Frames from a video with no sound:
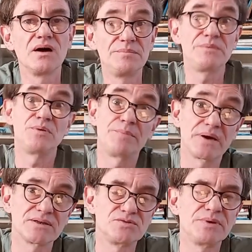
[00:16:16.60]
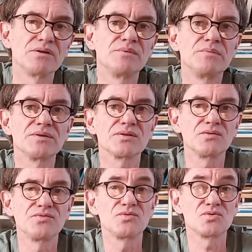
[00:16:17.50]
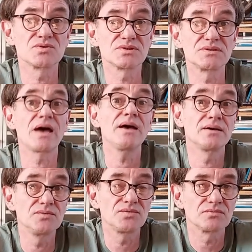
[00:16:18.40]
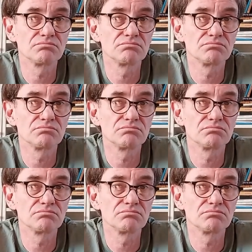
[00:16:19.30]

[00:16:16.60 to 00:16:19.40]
be prepared to become a mother, of course, and